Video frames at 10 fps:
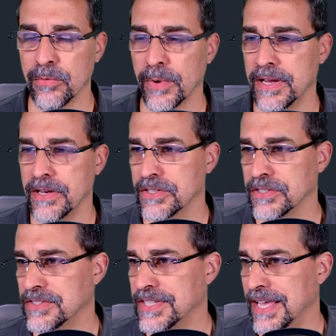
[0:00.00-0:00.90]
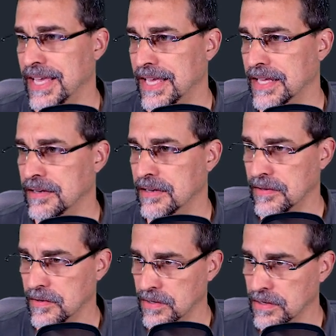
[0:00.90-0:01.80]
range is 10,
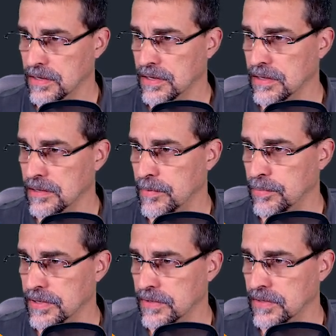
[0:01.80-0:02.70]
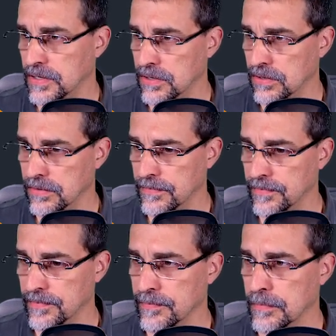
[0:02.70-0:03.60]
let me put this in here,
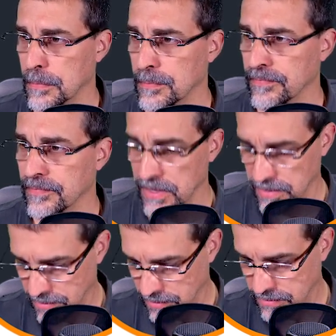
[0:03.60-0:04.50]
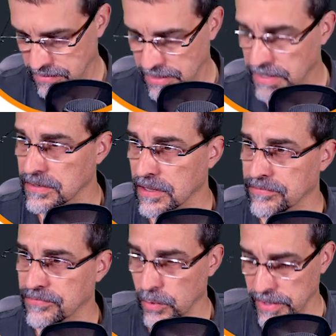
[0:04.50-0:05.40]

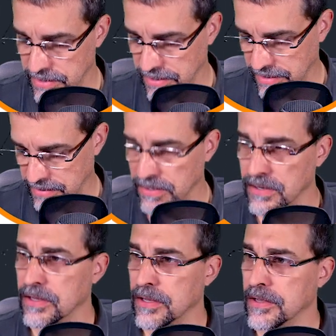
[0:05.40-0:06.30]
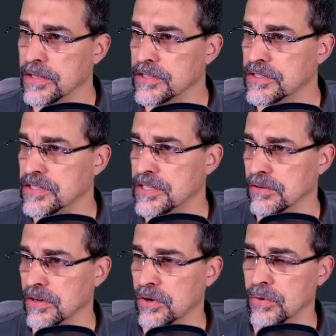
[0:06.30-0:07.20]

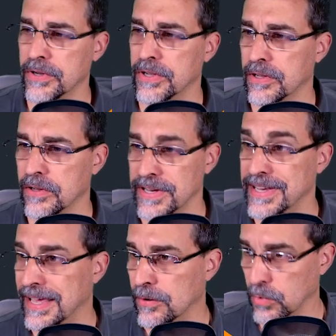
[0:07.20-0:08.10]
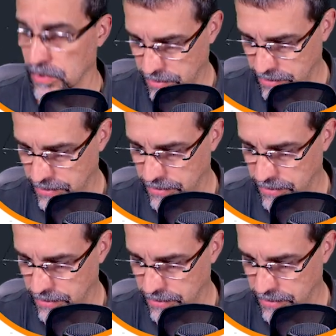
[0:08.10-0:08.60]
10.40.0 network.